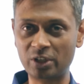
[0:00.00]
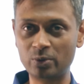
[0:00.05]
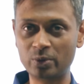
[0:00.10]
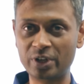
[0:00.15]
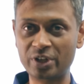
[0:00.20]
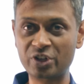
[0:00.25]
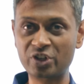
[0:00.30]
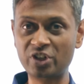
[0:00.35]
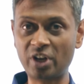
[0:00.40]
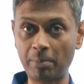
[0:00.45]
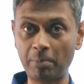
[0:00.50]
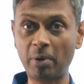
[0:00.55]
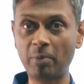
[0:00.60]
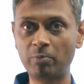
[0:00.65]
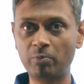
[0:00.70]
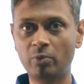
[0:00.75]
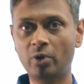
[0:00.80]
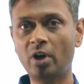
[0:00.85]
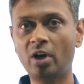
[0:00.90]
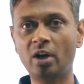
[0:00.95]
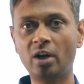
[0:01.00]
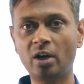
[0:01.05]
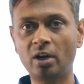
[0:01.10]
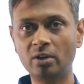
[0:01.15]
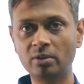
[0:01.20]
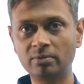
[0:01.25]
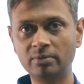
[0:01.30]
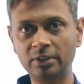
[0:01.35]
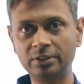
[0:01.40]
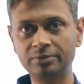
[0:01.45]
who can step up
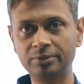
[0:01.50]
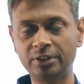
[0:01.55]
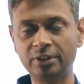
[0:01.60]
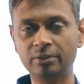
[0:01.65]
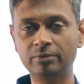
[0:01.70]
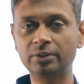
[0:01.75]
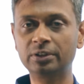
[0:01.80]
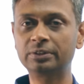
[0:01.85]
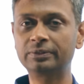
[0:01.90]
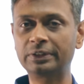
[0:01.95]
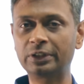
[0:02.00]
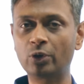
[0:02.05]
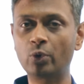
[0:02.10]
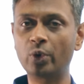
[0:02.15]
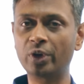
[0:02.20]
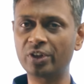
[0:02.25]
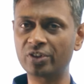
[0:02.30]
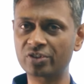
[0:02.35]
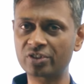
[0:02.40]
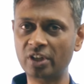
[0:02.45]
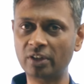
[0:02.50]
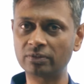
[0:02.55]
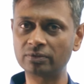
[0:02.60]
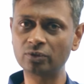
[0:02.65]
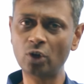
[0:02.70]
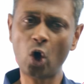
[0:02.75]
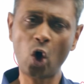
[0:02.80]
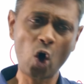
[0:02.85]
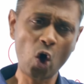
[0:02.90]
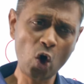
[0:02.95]
when the going is tough.
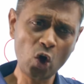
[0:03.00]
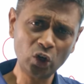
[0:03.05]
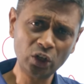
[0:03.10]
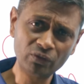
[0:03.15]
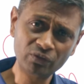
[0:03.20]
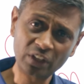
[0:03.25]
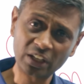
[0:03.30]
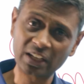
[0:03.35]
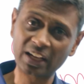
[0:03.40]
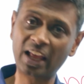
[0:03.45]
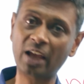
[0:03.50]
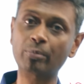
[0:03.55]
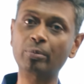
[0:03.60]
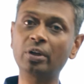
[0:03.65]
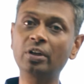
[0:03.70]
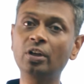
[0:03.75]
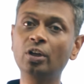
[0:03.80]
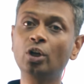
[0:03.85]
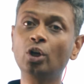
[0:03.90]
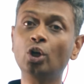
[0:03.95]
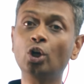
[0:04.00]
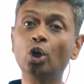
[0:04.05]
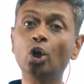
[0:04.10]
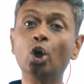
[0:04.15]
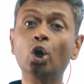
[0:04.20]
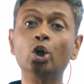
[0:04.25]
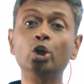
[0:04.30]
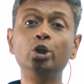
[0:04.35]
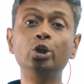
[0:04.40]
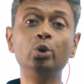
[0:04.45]
All of that will happen
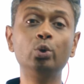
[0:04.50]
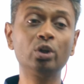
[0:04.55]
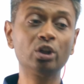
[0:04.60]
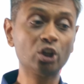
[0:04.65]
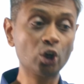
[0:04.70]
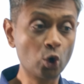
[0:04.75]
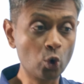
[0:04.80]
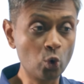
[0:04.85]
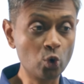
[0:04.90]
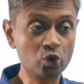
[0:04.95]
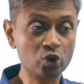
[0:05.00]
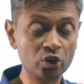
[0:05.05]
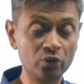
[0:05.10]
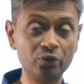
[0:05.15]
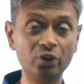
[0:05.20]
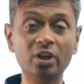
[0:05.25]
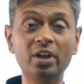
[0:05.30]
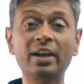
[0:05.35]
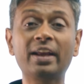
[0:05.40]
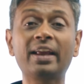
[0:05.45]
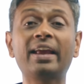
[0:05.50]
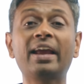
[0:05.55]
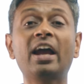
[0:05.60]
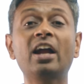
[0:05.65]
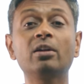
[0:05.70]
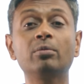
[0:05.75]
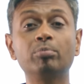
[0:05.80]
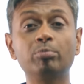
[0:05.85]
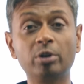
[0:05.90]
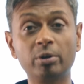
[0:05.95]
during the course of your
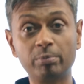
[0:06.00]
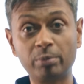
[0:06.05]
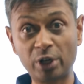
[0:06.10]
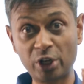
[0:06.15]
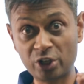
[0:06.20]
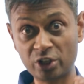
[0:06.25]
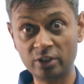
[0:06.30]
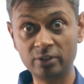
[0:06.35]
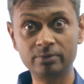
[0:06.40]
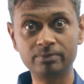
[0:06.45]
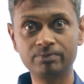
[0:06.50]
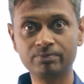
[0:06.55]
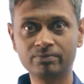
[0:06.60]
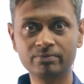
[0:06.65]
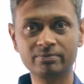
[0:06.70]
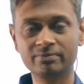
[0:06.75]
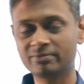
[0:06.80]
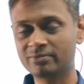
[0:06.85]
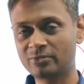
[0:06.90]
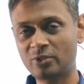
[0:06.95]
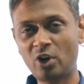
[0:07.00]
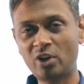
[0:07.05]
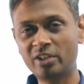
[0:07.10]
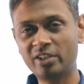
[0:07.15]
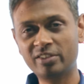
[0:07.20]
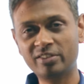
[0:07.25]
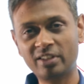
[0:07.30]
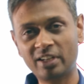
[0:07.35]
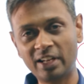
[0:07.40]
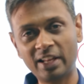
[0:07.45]
CAT preparation. Not
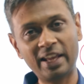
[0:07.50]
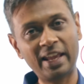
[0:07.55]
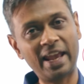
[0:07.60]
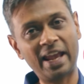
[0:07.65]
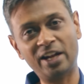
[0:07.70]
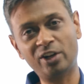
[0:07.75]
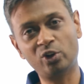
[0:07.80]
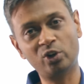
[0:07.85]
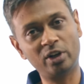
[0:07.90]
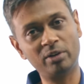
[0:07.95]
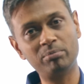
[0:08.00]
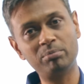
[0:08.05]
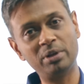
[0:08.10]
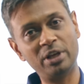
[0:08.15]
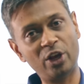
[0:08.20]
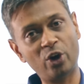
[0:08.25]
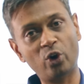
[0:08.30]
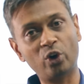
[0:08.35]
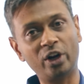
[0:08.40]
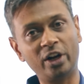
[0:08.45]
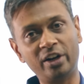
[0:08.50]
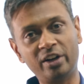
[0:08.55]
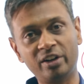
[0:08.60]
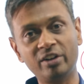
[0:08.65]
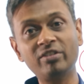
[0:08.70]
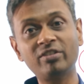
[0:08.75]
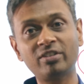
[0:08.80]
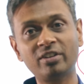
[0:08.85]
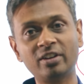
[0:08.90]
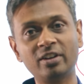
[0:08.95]
necessarily CAT or MBA or
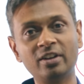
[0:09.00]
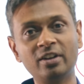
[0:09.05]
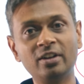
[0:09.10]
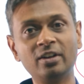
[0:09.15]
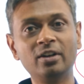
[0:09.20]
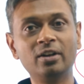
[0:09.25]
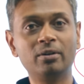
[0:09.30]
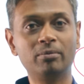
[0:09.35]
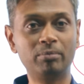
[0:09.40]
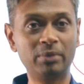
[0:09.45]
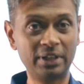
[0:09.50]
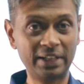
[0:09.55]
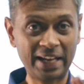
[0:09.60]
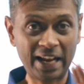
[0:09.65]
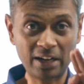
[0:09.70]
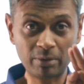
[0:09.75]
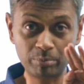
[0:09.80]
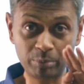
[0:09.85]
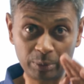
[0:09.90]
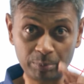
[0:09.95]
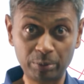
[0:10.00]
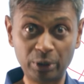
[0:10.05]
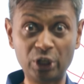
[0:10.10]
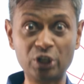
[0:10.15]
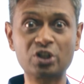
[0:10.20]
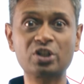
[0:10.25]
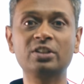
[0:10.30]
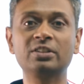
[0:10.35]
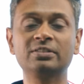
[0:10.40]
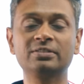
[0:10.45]
entrance, but CAT
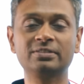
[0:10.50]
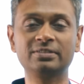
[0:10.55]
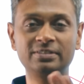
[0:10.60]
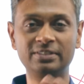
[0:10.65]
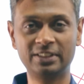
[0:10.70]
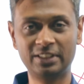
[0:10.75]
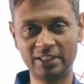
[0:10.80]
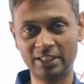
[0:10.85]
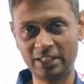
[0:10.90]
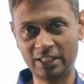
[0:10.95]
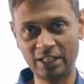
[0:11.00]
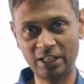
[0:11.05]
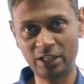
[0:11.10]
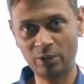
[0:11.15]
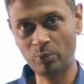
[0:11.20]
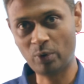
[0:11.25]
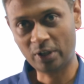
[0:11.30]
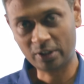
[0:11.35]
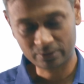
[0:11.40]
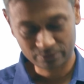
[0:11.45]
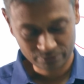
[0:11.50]
preparation. It'll work.